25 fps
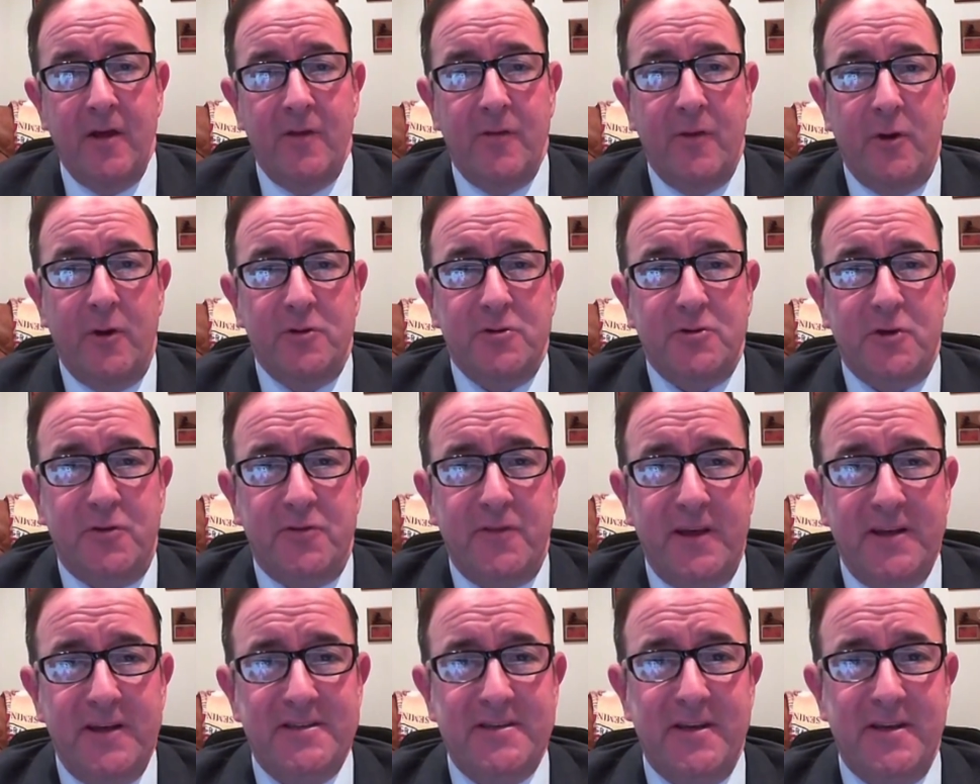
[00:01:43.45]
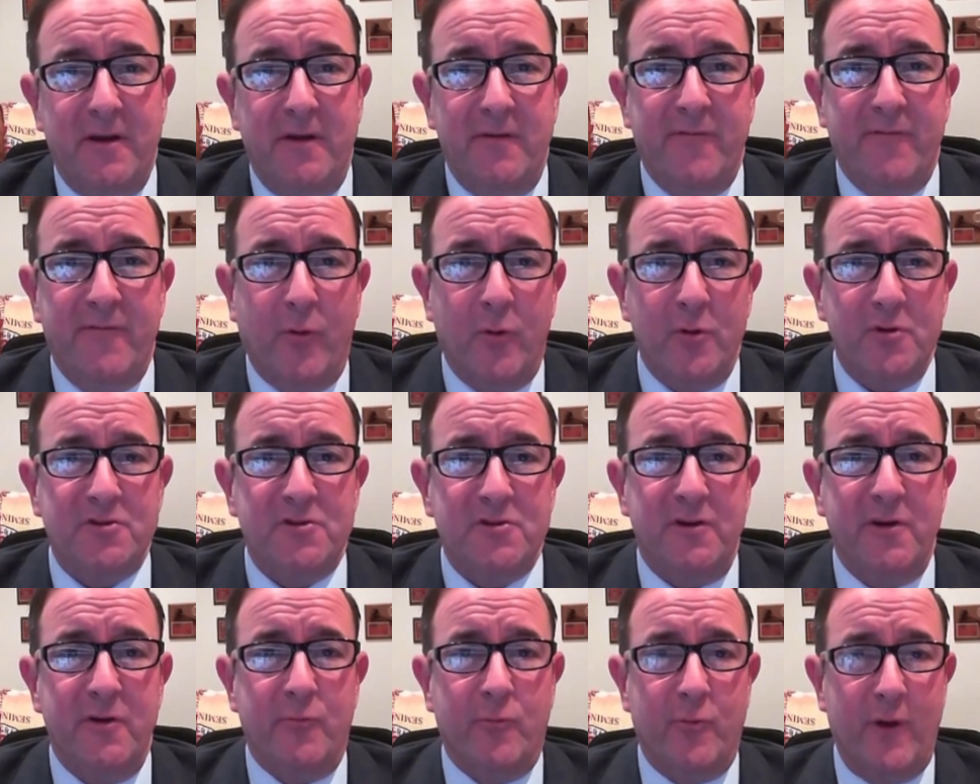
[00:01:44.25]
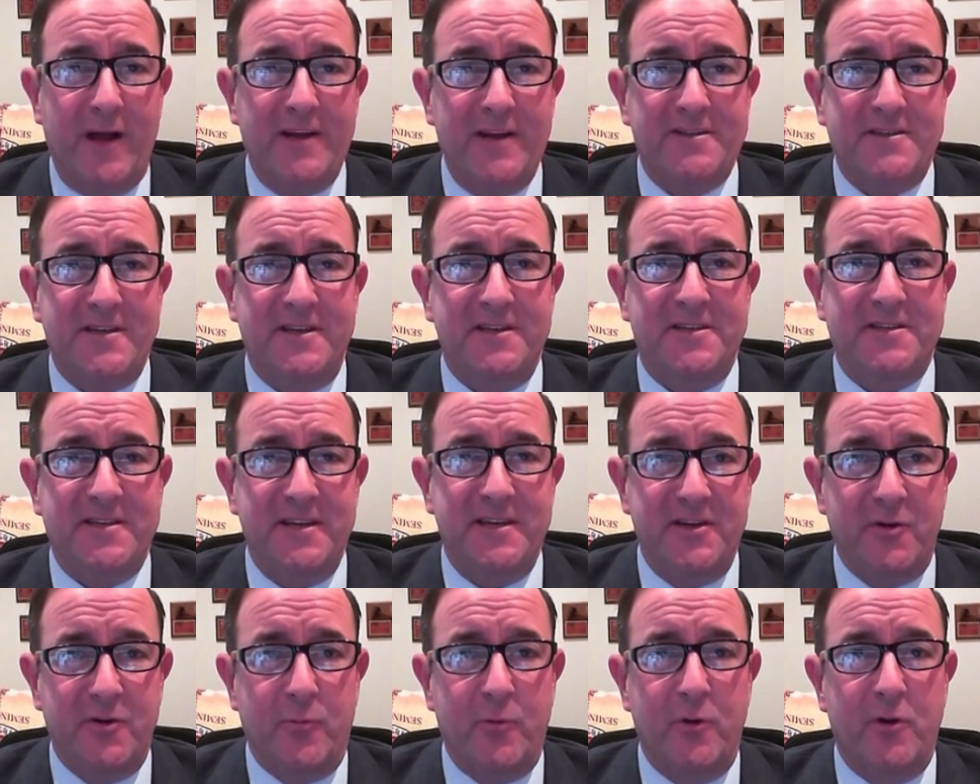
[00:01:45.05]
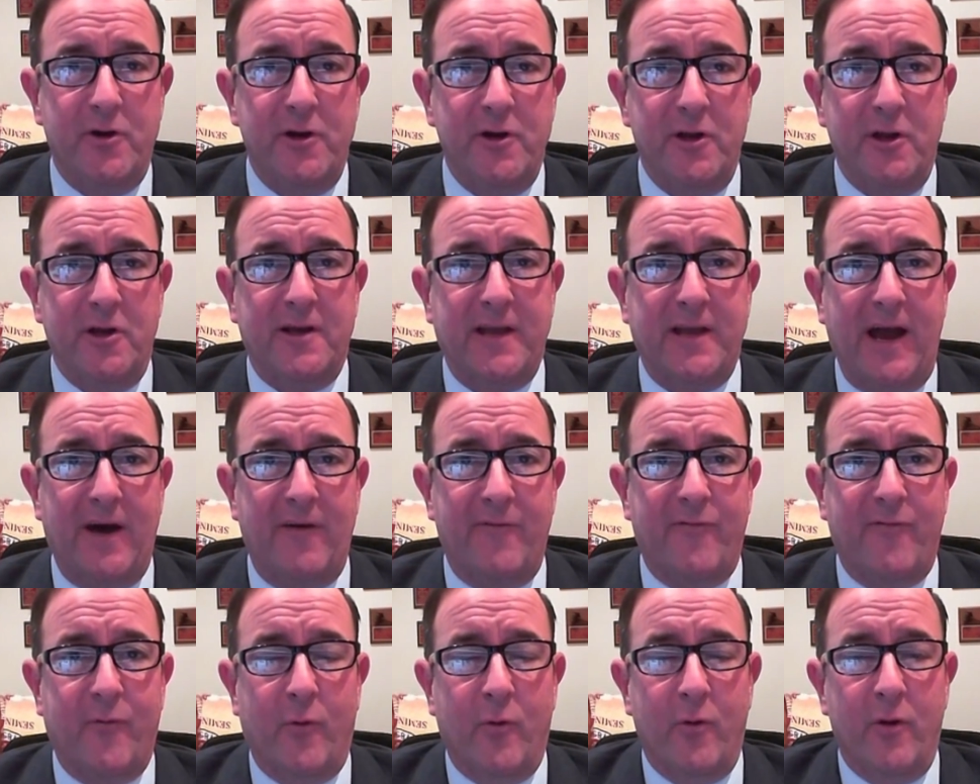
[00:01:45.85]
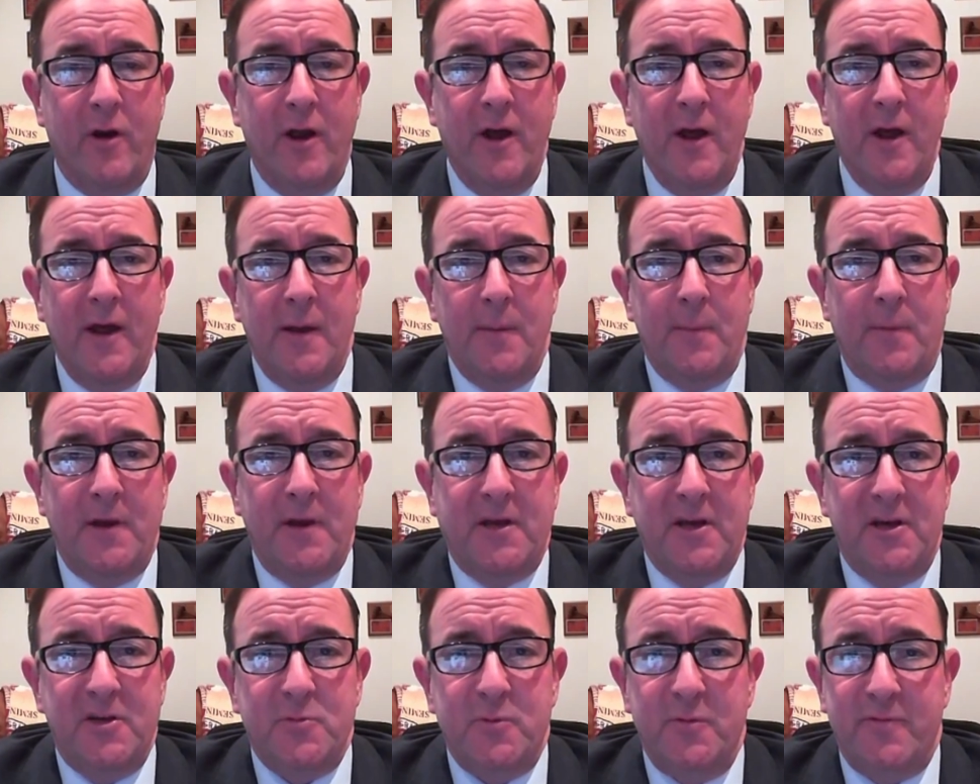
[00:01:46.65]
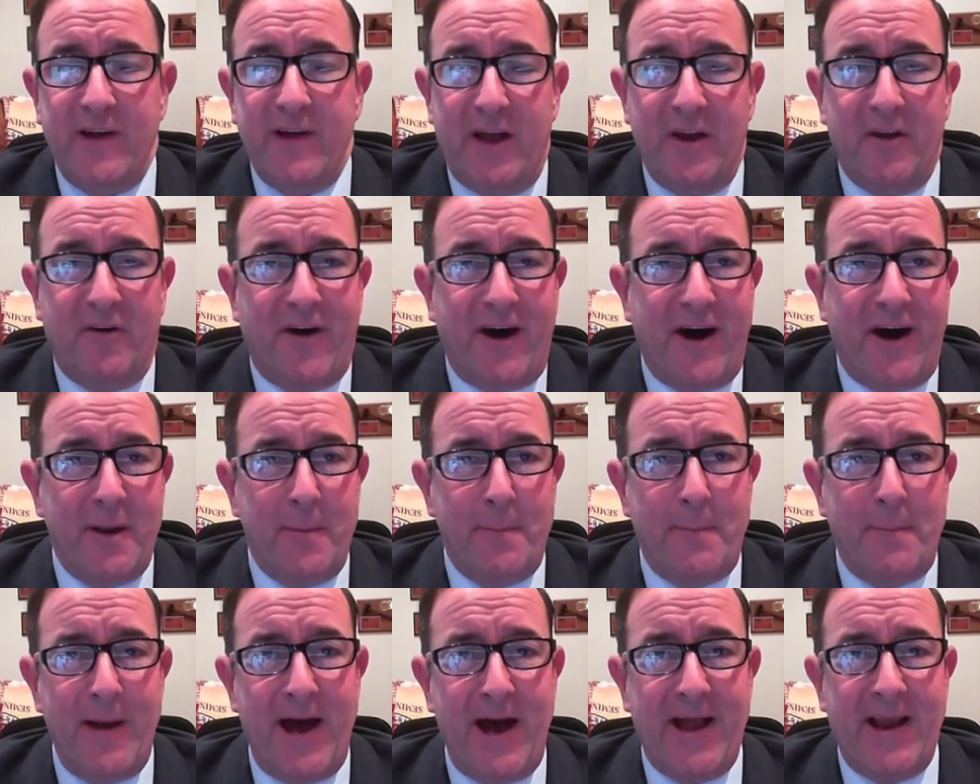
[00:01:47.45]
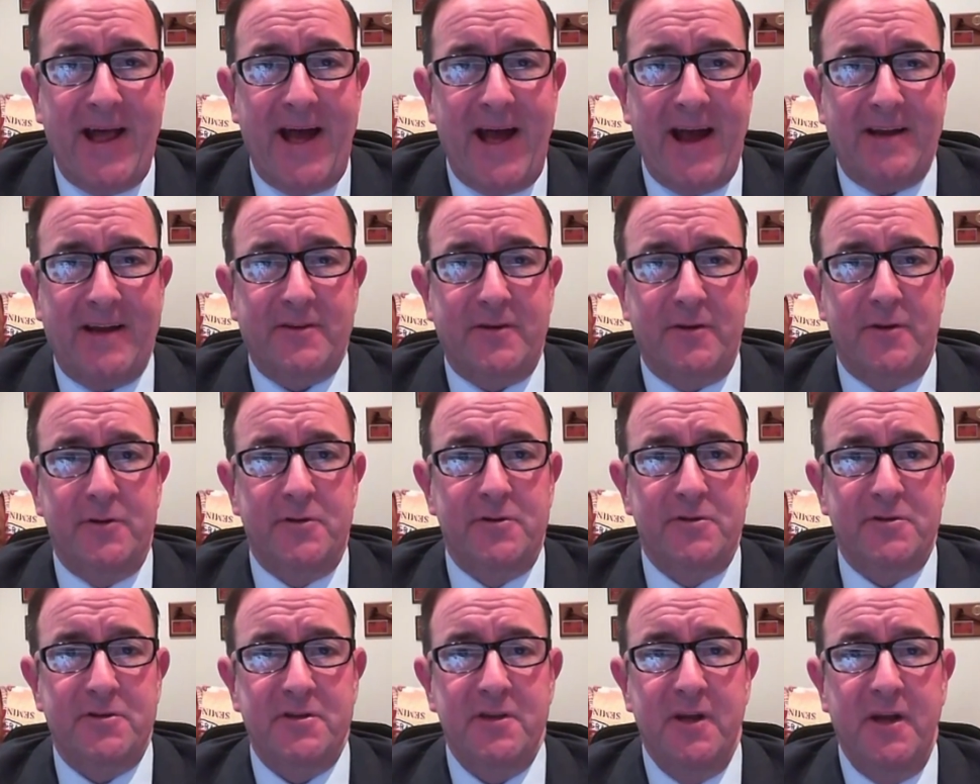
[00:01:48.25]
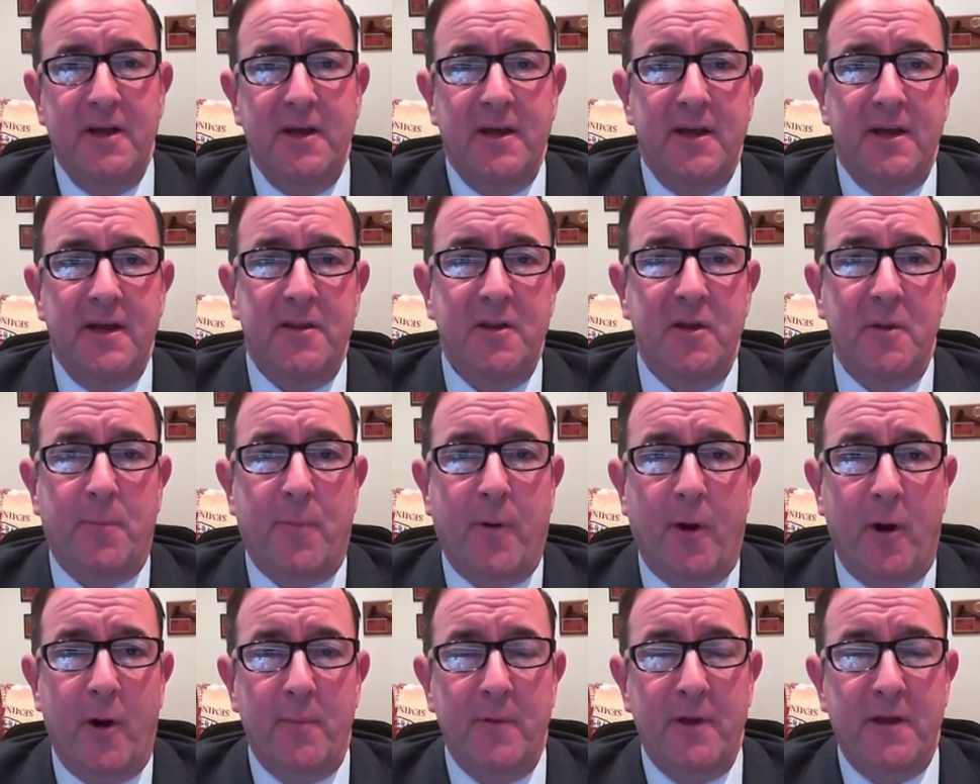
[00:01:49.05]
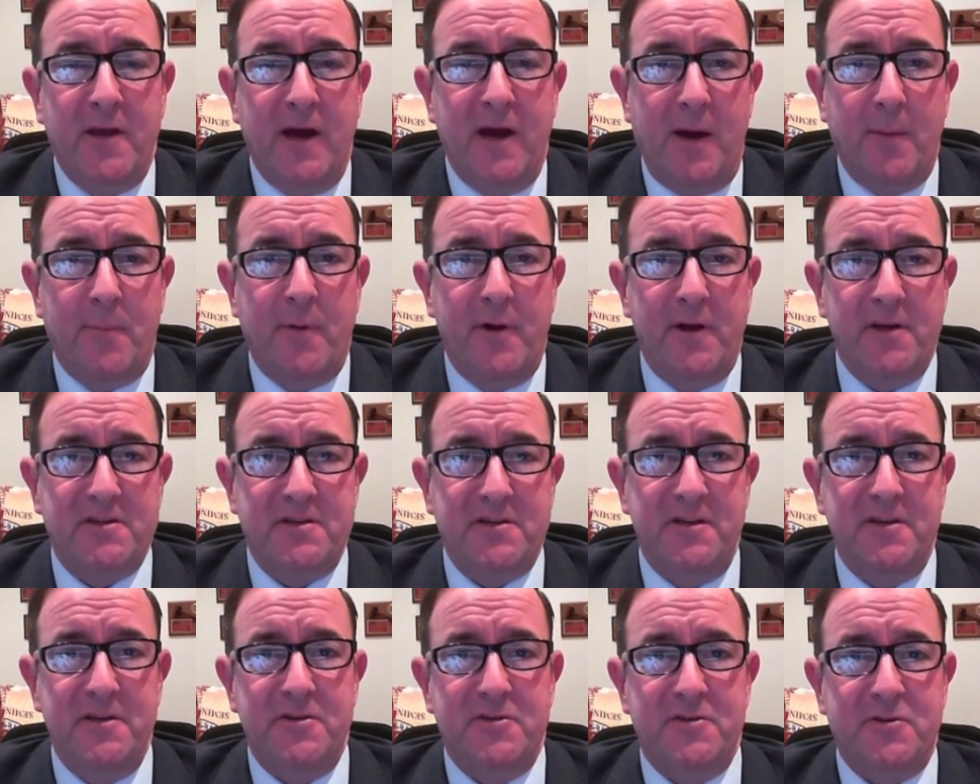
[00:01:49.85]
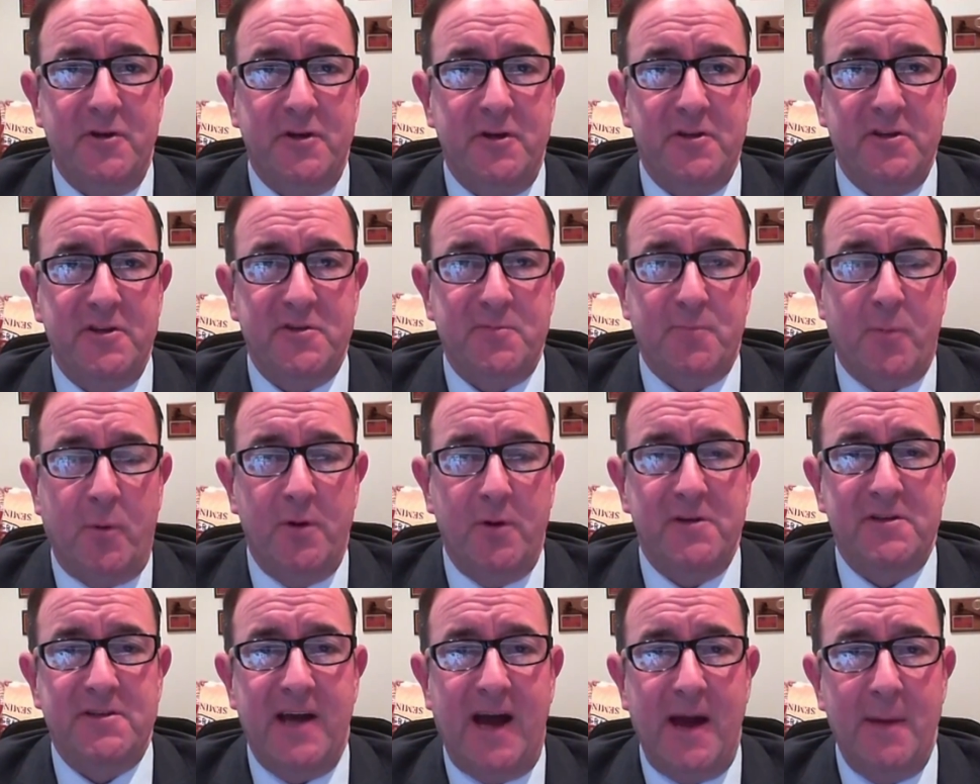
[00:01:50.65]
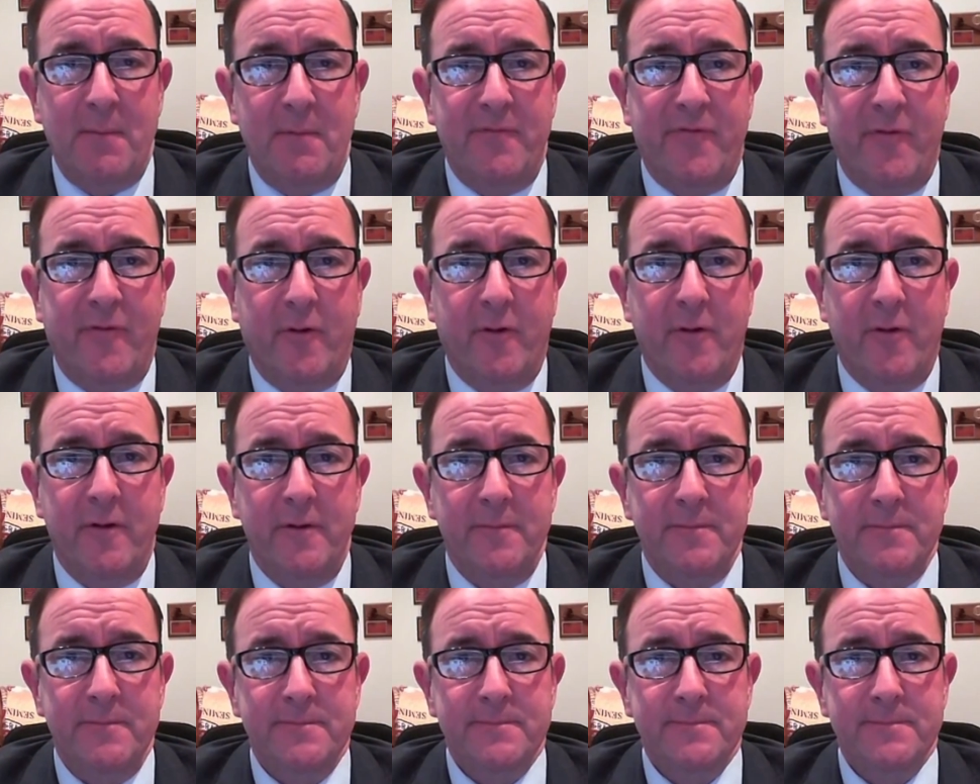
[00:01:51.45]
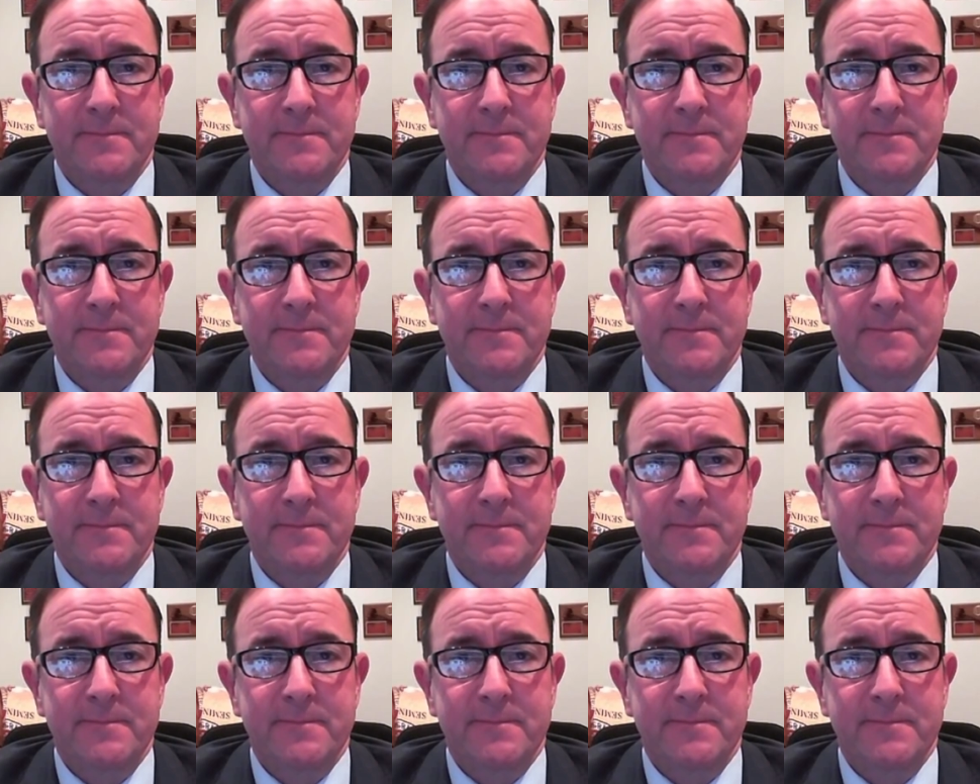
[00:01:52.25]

Those are things that unfortunately residents need to really look out for, because we've got a lot of bad actors in the apartment complex industry at this point in time in Florida.